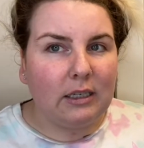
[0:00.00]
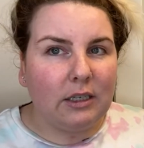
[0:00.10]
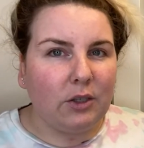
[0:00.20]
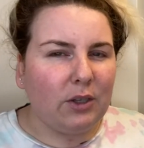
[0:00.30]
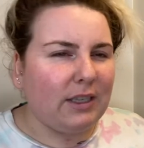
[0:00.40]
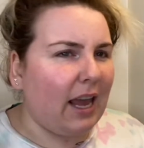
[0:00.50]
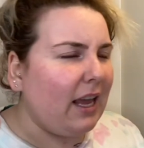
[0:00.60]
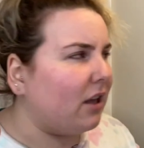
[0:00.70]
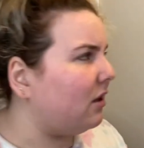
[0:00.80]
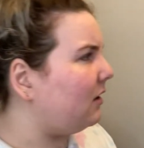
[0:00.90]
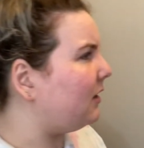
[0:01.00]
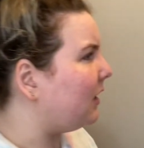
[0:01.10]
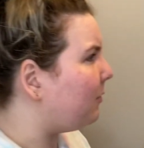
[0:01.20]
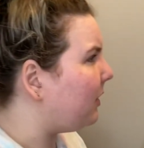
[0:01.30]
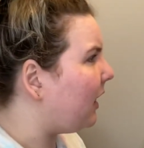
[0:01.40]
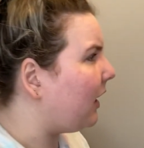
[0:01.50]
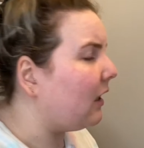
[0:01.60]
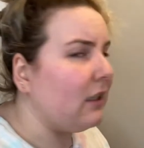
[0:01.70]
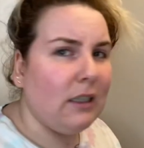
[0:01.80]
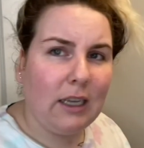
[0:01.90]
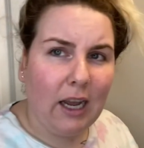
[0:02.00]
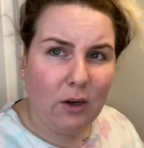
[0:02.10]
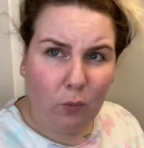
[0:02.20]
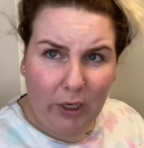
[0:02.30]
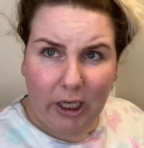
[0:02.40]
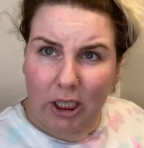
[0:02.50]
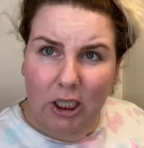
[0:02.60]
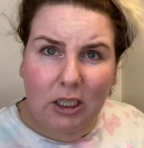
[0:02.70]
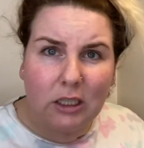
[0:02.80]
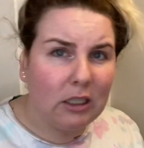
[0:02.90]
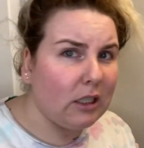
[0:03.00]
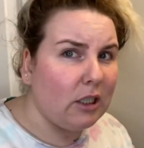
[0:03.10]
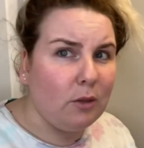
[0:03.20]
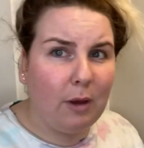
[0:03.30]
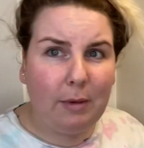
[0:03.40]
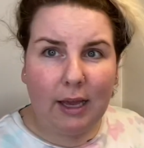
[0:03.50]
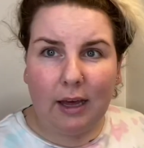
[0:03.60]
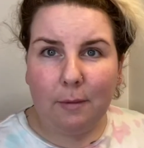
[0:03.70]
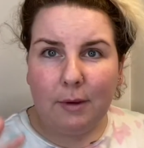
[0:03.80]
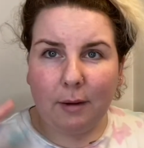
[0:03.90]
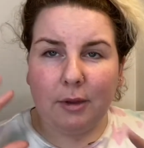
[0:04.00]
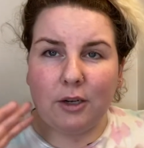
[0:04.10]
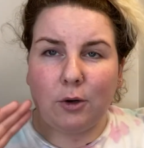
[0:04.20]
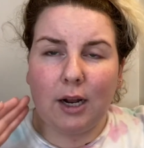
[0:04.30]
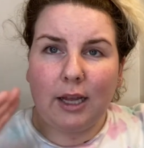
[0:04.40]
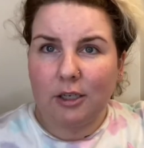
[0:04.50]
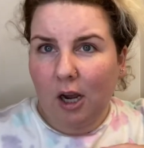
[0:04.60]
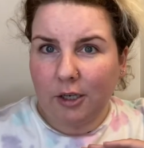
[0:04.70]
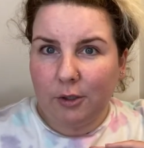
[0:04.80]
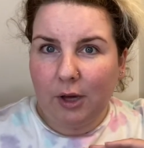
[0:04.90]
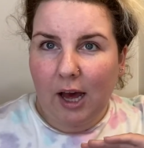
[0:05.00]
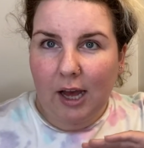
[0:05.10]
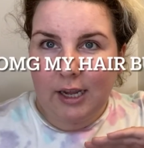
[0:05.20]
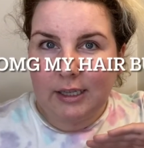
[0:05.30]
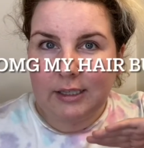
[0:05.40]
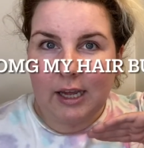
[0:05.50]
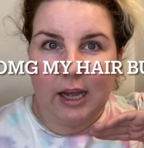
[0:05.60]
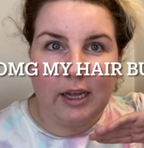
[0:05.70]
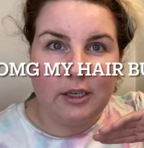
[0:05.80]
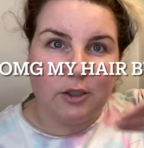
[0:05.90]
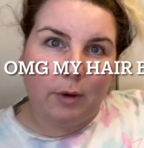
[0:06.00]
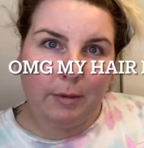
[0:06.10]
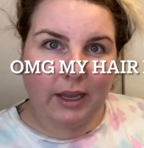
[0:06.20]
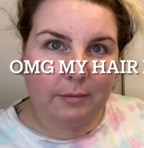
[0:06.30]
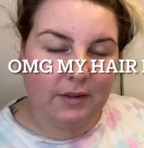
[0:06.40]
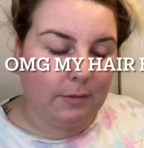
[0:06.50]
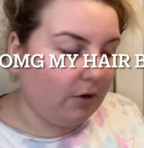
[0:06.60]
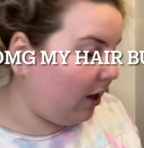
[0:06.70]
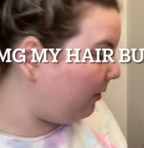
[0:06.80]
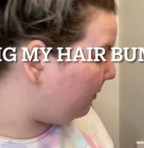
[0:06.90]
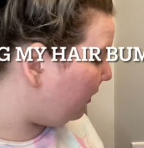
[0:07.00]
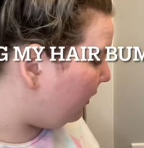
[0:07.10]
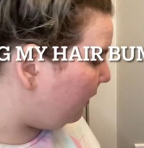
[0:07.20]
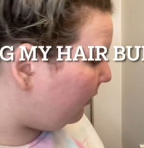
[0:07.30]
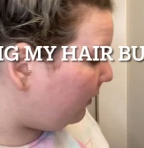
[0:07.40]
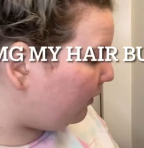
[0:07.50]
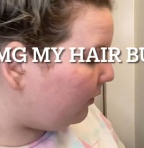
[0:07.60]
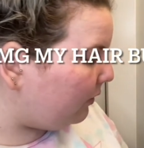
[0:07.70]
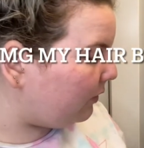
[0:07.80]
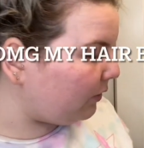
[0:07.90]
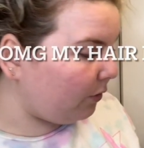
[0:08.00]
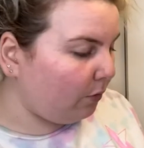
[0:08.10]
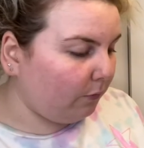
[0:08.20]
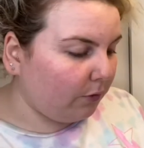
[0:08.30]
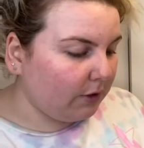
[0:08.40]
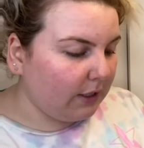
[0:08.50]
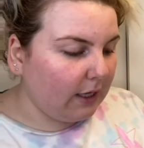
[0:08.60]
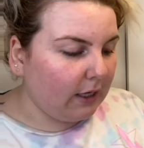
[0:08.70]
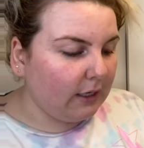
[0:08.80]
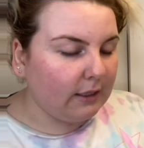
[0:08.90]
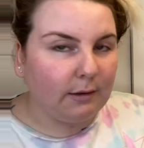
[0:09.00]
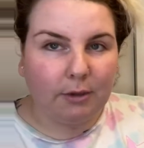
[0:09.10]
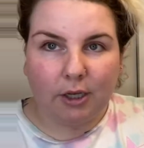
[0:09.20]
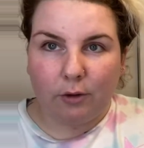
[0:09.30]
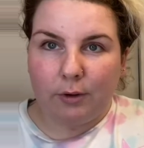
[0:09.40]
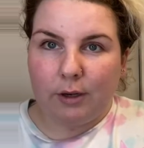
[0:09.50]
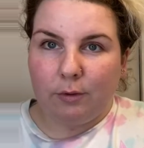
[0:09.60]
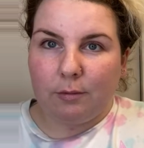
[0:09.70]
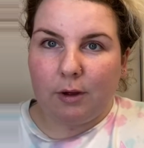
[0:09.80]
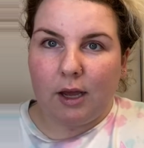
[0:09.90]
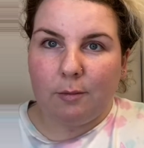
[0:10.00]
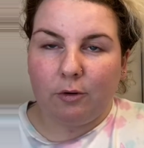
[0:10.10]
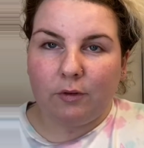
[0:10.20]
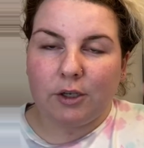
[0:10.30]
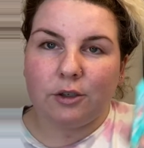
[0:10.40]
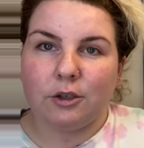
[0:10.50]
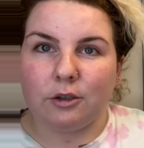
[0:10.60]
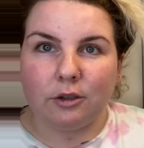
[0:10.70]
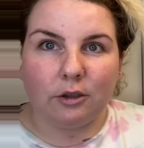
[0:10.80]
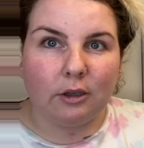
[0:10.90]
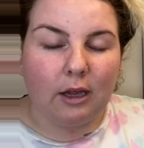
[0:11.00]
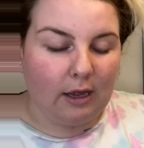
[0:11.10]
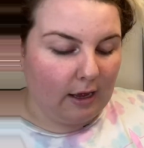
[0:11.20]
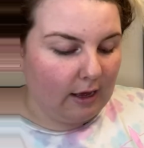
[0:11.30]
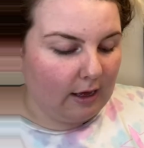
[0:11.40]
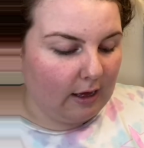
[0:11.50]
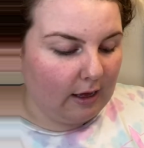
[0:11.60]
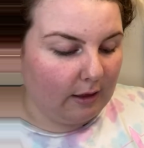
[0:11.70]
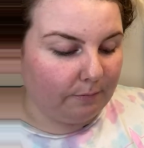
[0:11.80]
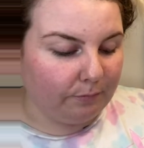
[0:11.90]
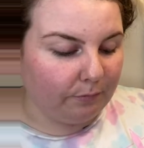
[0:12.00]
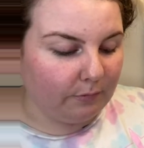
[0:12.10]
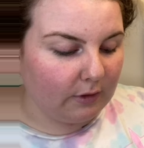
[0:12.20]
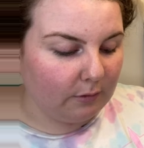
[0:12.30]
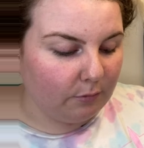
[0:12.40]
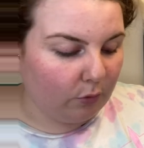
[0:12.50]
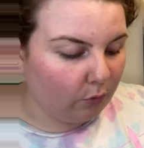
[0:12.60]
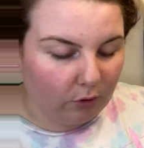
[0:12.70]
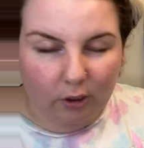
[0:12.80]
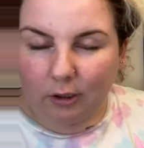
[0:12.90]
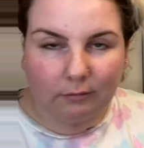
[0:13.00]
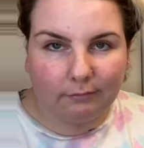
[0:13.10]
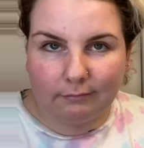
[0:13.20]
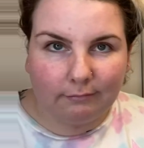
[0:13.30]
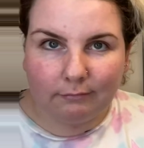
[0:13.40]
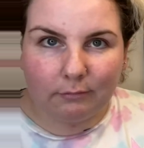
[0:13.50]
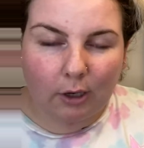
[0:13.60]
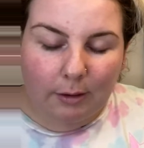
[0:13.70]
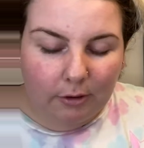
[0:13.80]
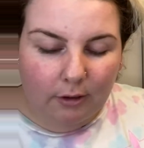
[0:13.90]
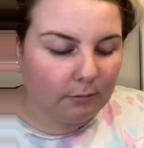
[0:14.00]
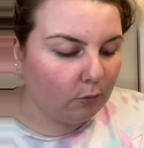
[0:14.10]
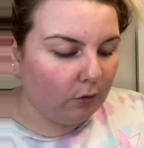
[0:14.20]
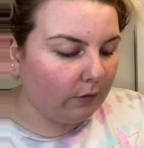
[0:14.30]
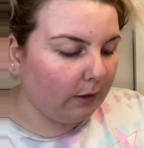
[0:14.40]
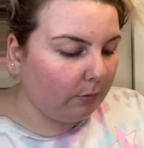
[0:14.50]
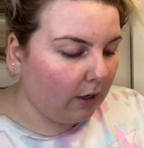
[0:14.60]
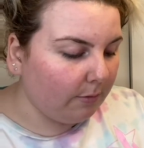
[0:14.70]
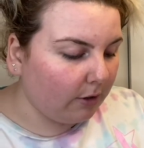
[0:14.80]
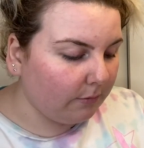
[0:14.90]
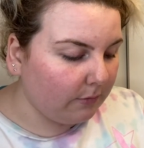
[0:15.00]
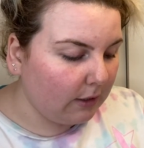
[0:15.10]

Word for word: so this angle is gonna be like kind of weird to do my makeup, but I'm gonna try to like talk to you guys and do my makeup at the same time. So first thing is I'm gonna go in with my professional uh, pore primer, pore filling primer.